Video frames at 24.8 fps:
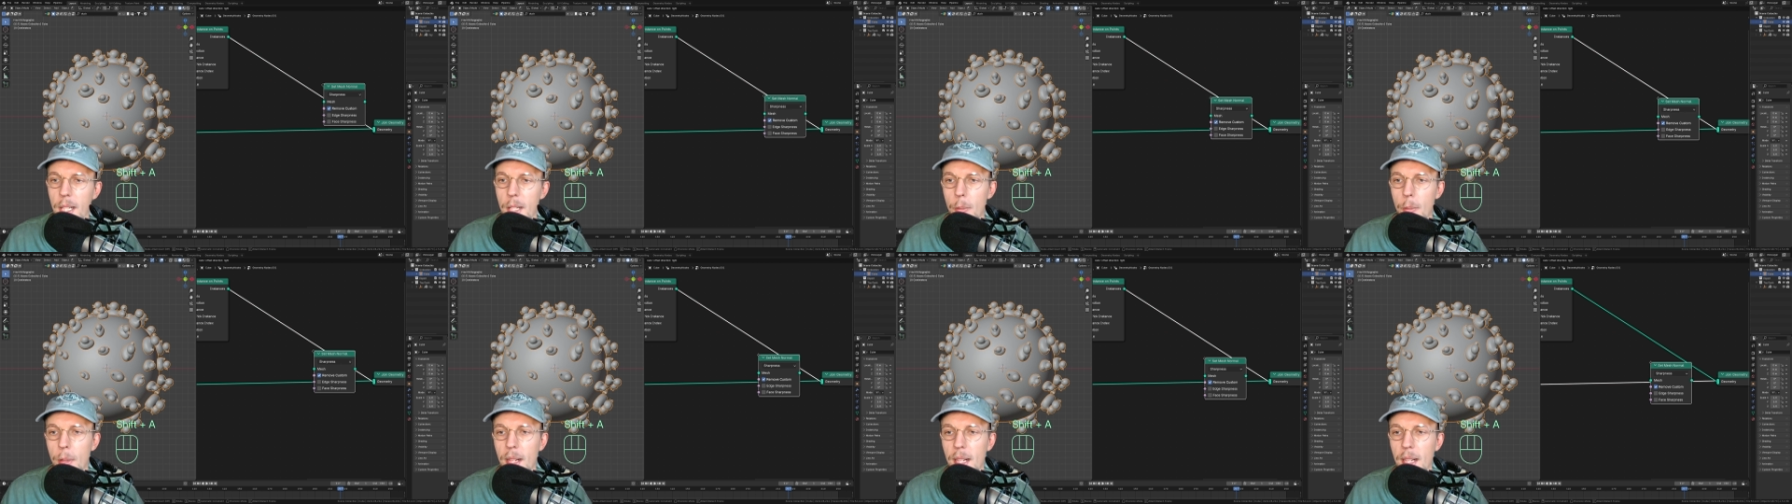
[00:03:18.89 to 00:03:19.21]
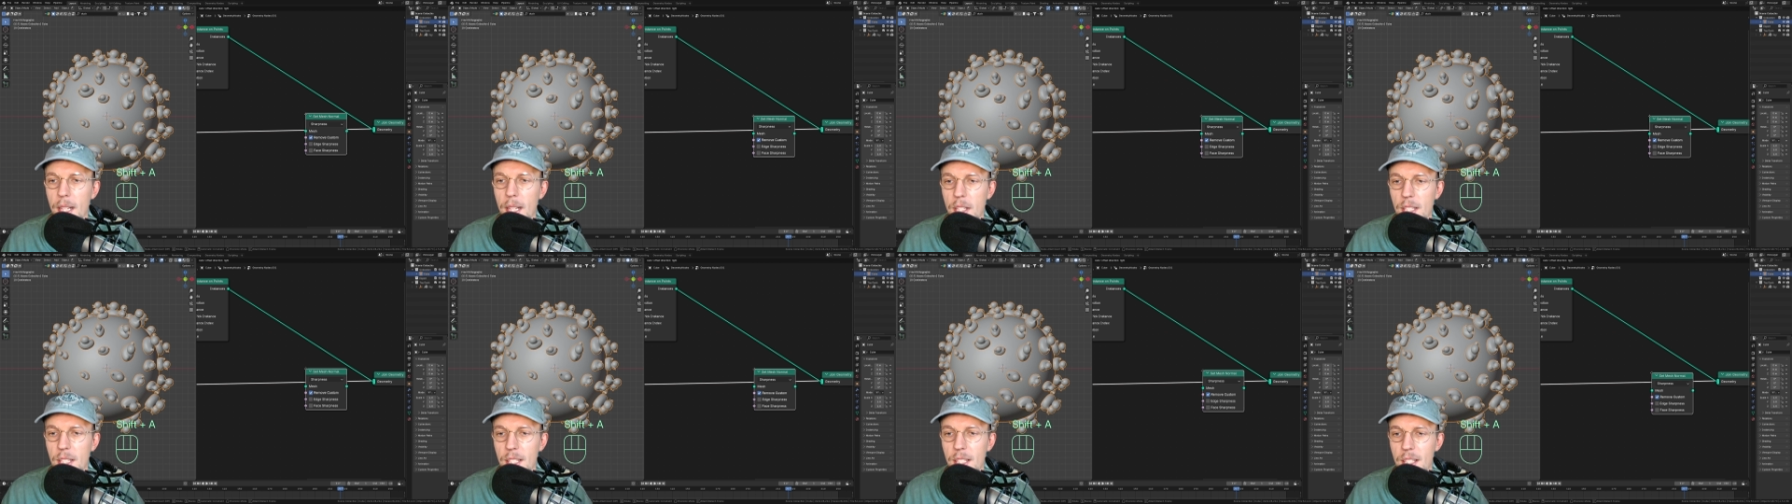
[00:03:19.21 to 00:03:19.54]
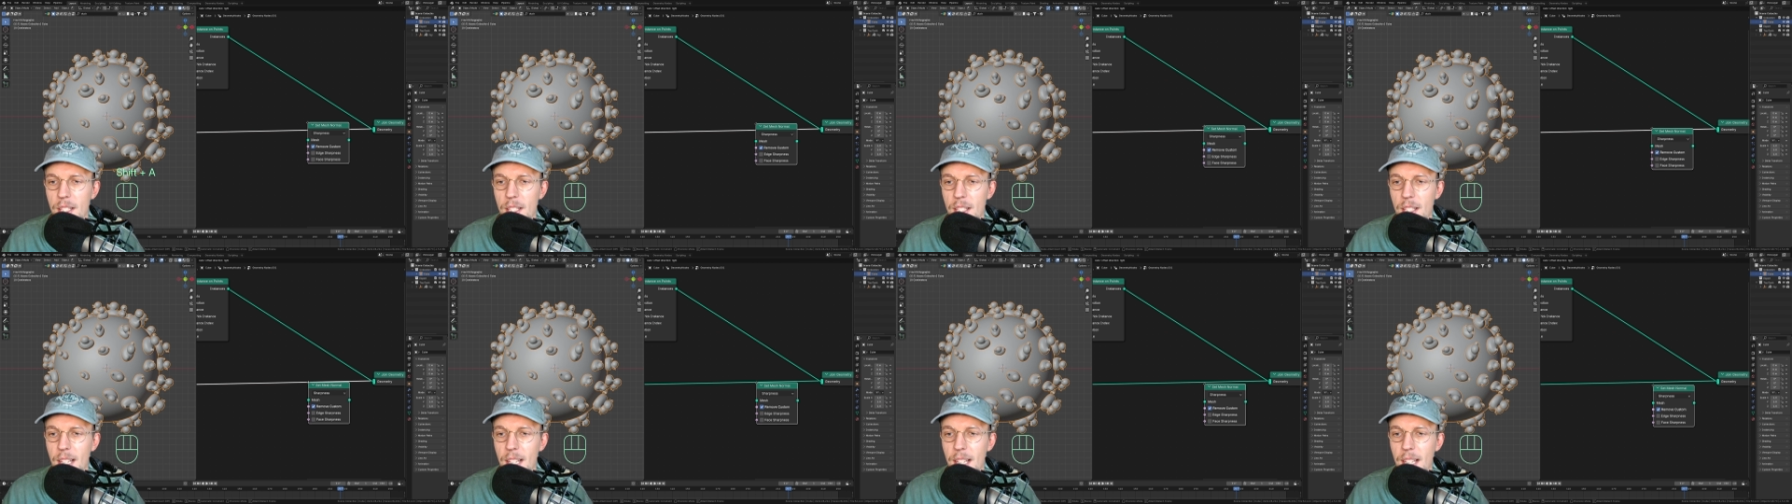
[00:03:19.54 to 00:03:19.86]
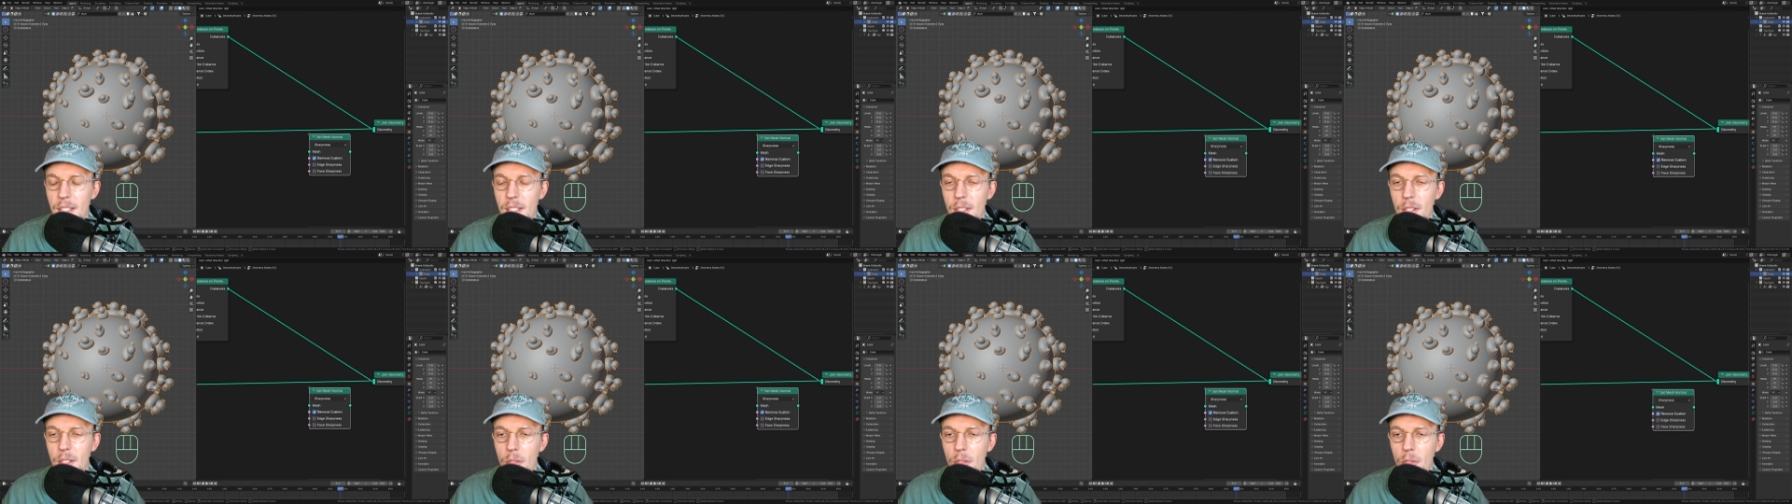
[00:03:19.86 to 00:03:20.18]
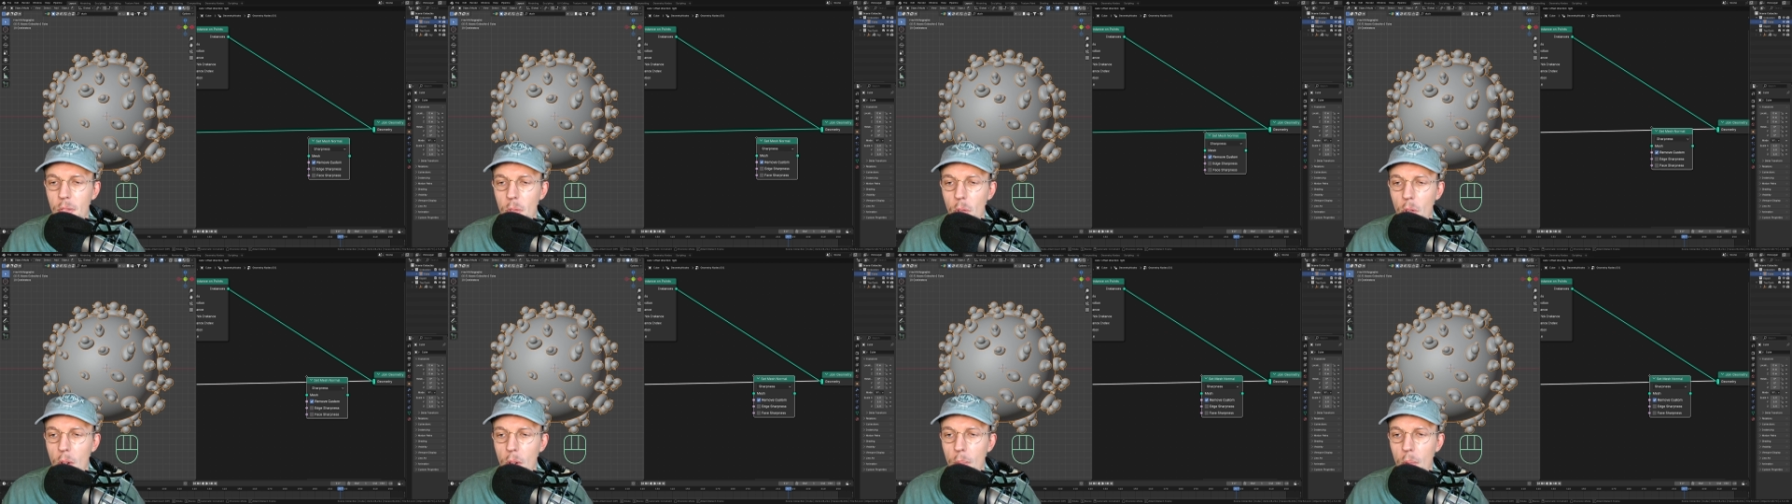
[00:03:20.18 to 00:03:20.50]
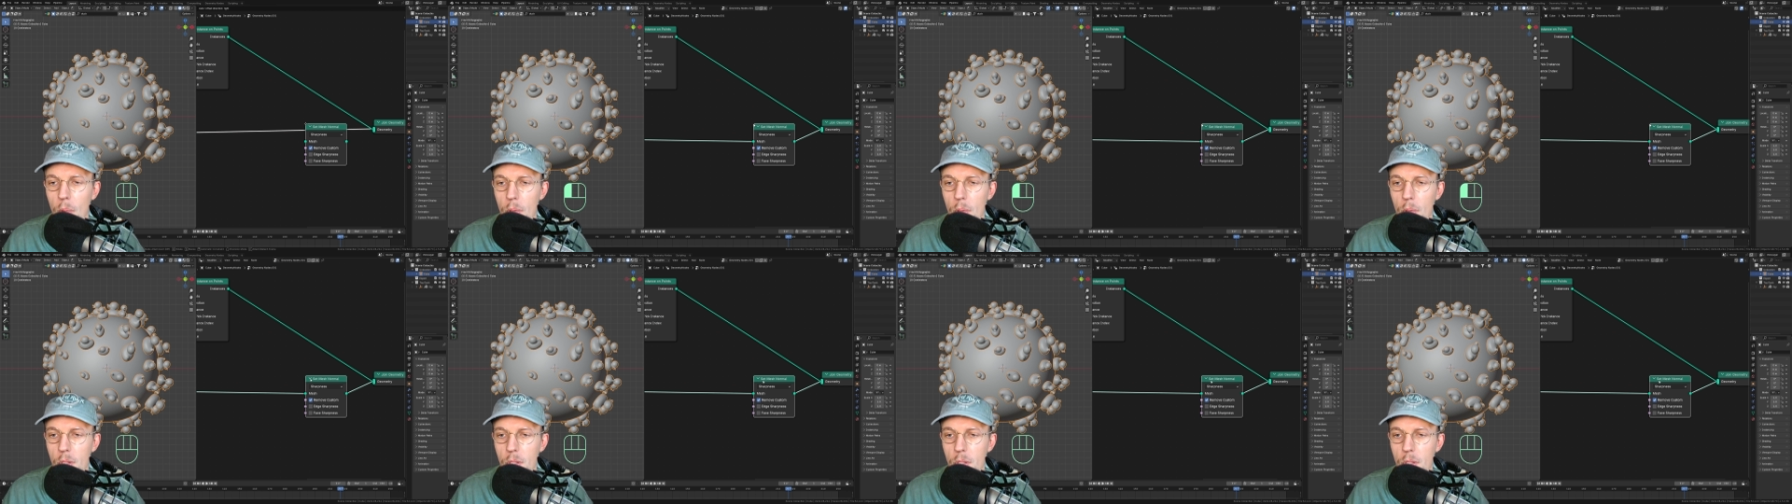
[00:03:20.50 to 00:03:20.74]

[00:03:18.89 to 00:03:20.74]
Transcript: we can actually set the normals